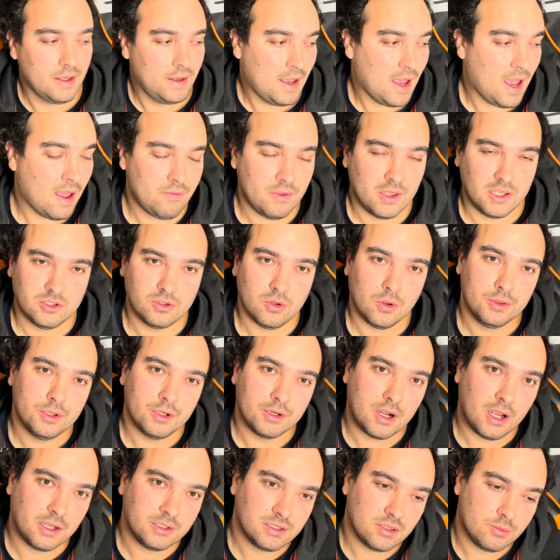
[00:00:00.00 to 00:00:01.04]
Have they sold their
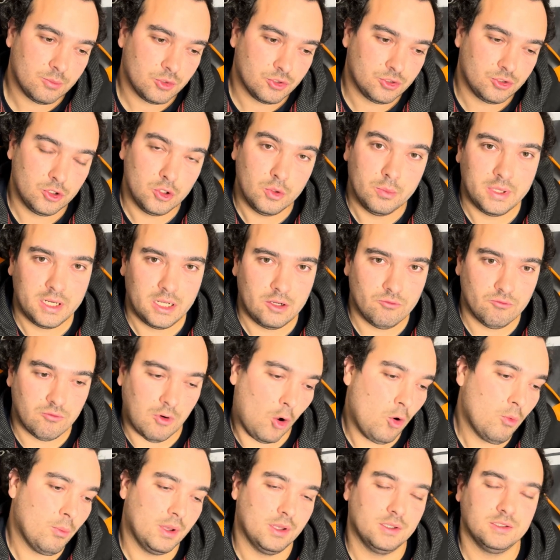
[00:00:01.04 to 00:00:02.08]
customers too many
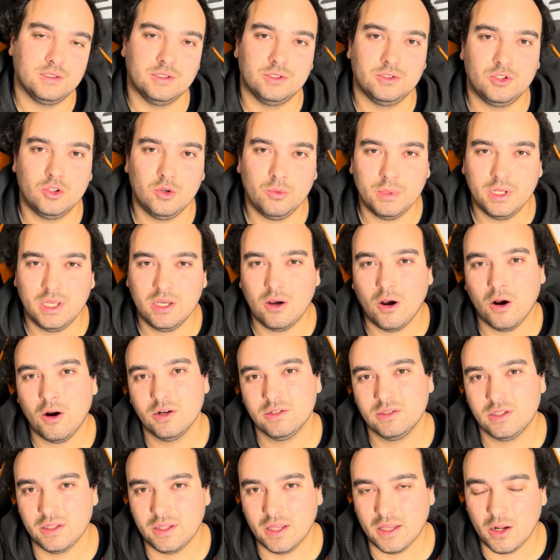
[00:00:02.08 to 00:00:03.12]
Romas and too many cars
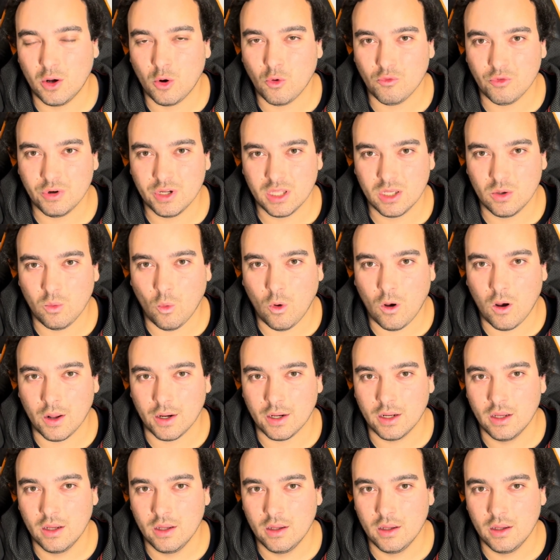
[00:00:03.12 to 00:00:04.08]
that they don't really want,